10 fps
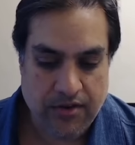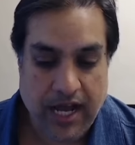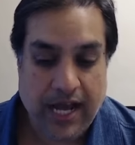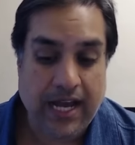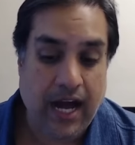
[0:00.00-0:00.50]
they're
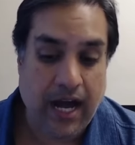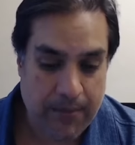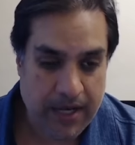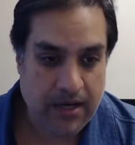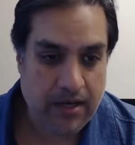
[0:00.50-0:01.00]
not
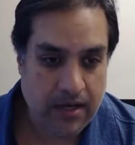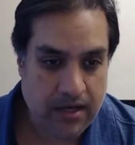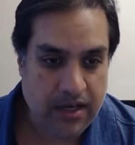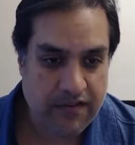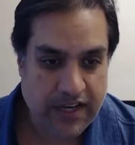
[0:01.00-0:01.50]
common
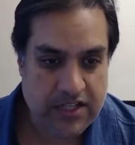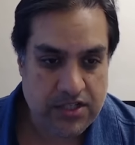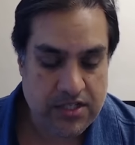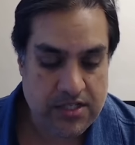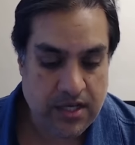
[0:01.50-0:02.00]

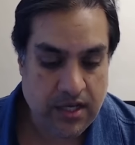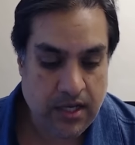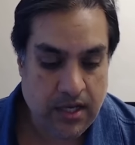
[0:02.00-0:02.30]
infections,